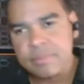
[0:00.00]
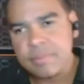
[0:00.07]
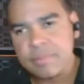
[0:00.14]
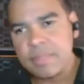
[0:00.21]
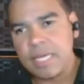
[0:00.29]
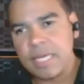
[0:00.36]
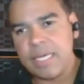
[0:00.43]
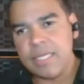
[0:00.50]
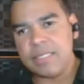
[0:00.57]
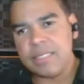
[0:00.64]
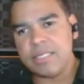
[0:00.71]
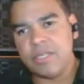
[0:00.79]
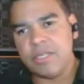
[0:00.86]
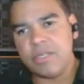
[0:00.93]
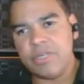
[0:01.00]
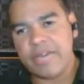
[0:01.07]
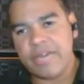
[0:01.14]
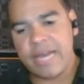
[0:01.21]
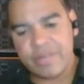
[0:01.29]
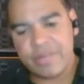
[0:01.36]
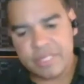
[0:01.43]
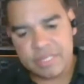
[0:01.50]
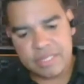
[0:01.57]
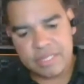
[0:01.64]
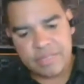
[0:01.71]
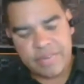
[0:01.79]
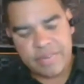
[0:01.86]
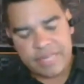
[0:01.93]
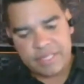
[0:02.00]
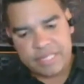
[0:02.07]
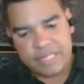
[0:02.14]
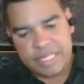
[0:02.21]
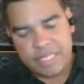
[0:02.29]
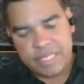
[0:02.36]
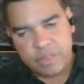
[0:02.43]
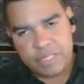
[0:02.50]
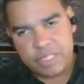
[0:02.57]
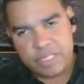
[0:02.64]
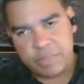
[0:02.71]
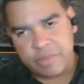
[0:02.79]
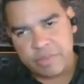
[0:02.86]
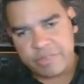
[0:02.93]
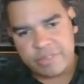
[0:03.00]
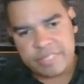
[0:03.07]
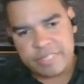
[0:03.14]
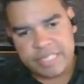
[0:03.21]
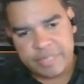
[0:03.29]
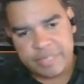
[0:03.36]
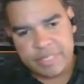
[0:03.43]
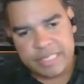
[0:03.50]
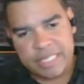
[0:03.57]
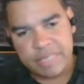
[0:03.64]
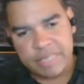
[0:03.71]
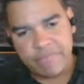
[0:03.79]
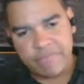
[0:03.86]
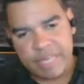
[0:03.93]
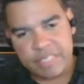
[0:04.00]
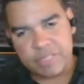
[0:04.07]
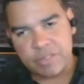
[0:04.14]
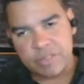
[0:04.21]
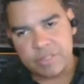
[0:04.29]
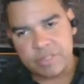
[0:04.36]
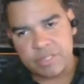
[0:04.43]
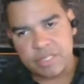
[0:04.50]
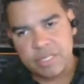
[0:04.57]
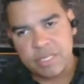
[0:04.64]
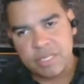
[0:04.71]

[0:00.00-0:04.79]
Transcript: is you know you've had this you've had this ecosystem of series seed investors